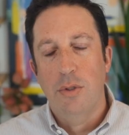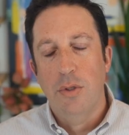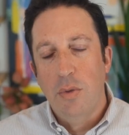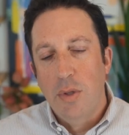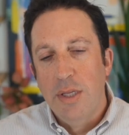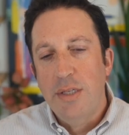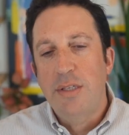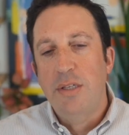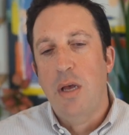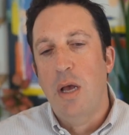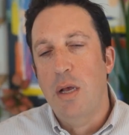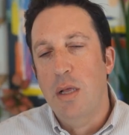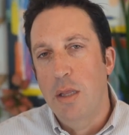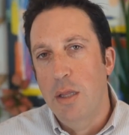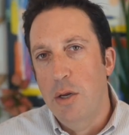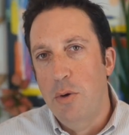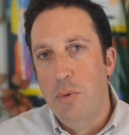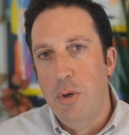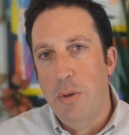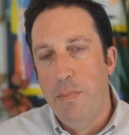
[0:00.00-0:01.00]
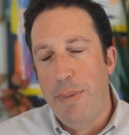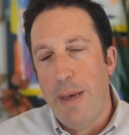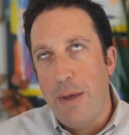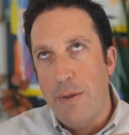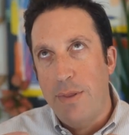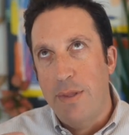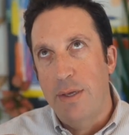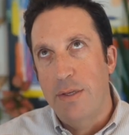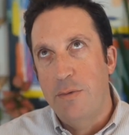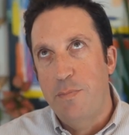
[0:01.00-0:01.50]
let's talk a little bit
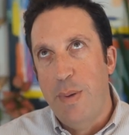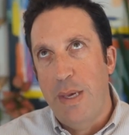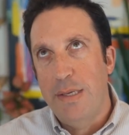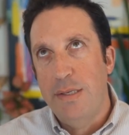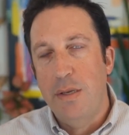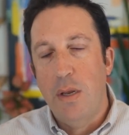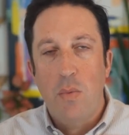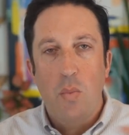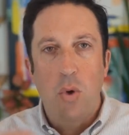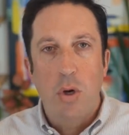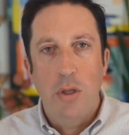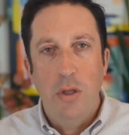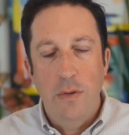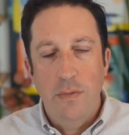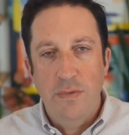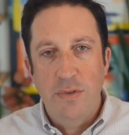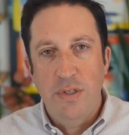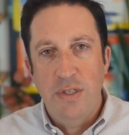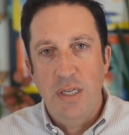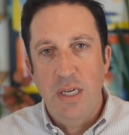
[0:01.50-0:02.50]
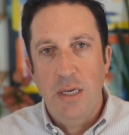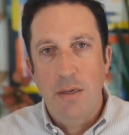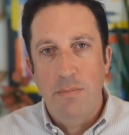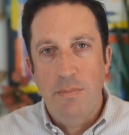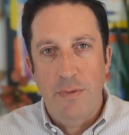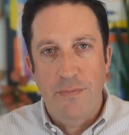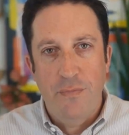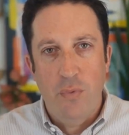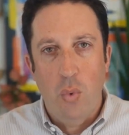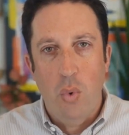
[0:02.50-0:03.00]
about this. Based on what you've seen
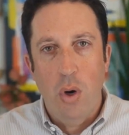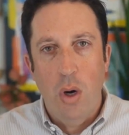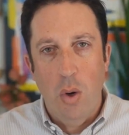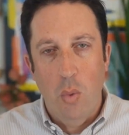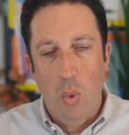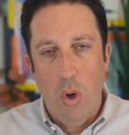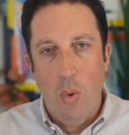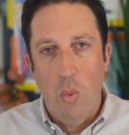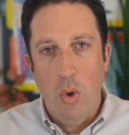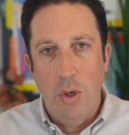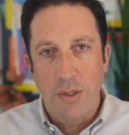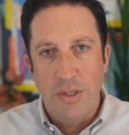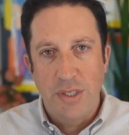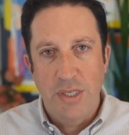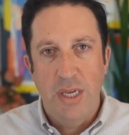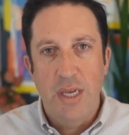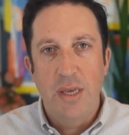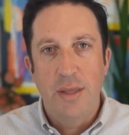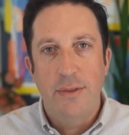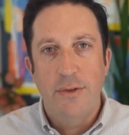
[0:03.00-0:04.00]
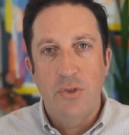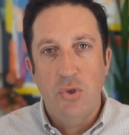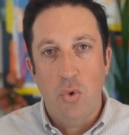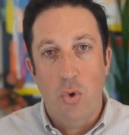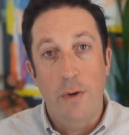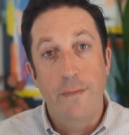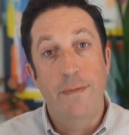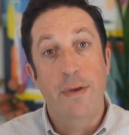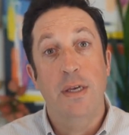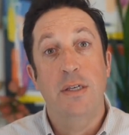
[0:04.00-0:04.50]
before, where we're seeing this
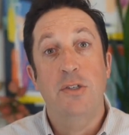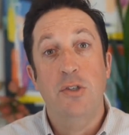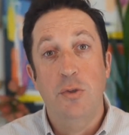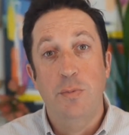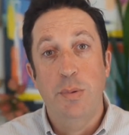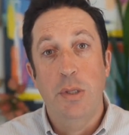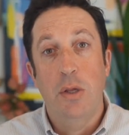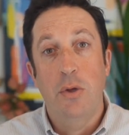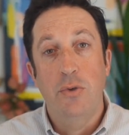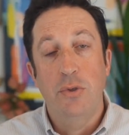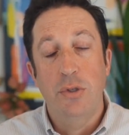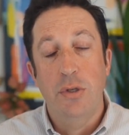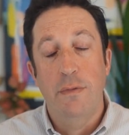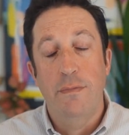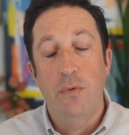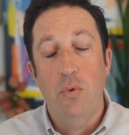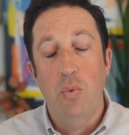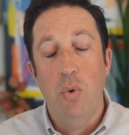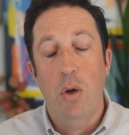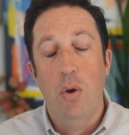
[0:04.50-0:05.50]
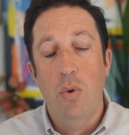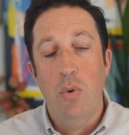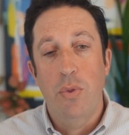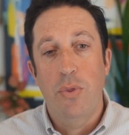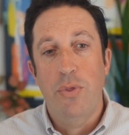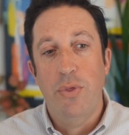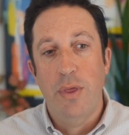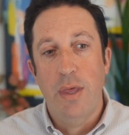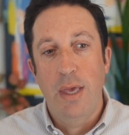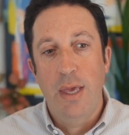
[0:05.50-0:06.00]
sort of explosive
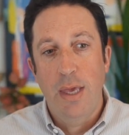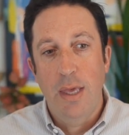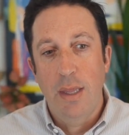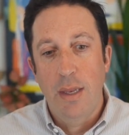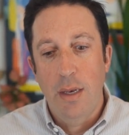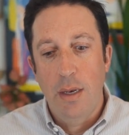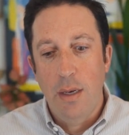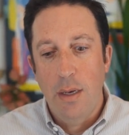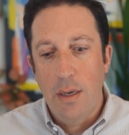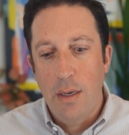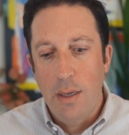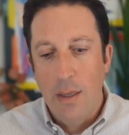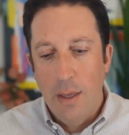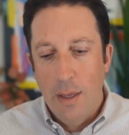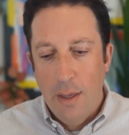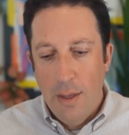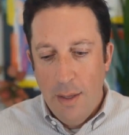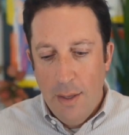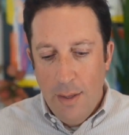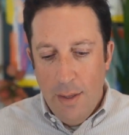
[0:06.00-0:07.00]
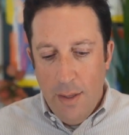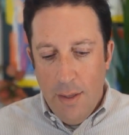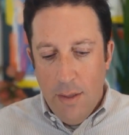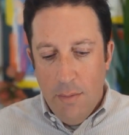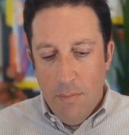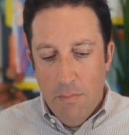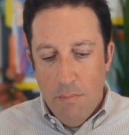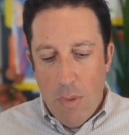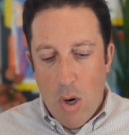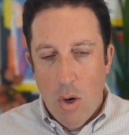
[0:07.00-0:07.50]
growth in
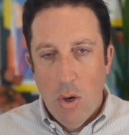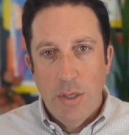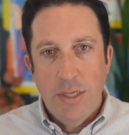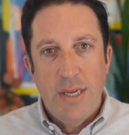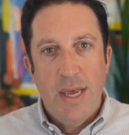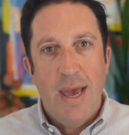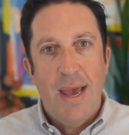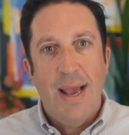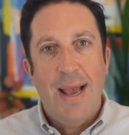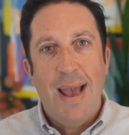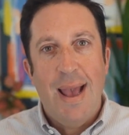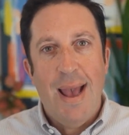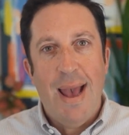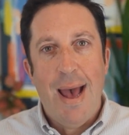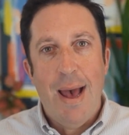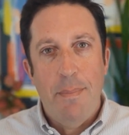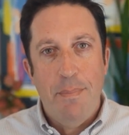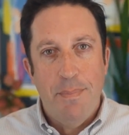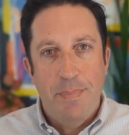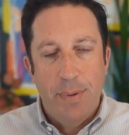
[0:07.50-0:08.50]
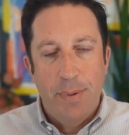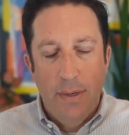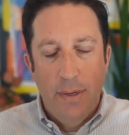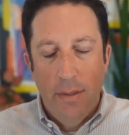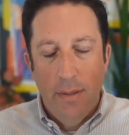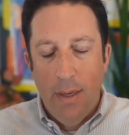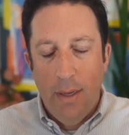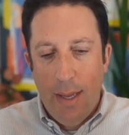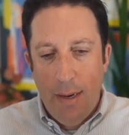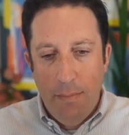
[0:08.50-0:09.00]
MarTech app
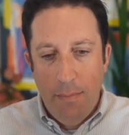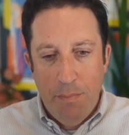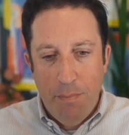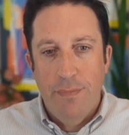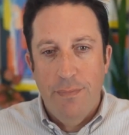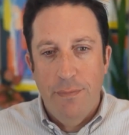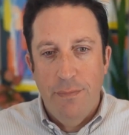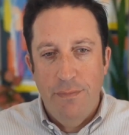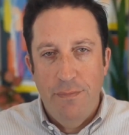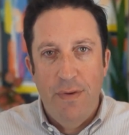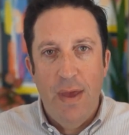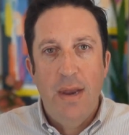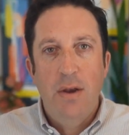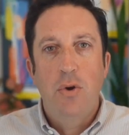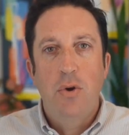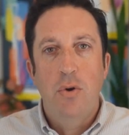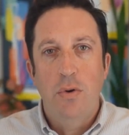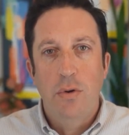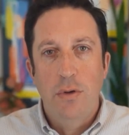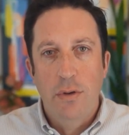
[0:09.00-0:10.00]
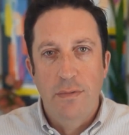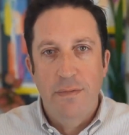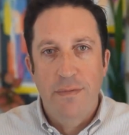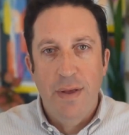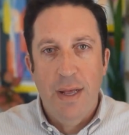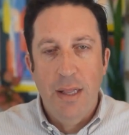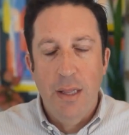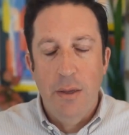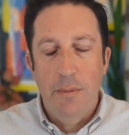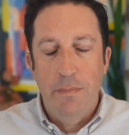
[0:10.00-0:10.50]
and vendor
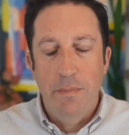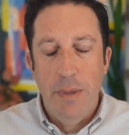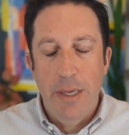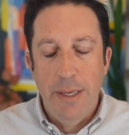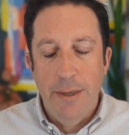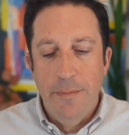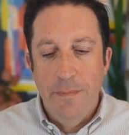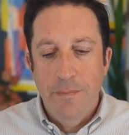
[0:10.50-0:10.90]
development,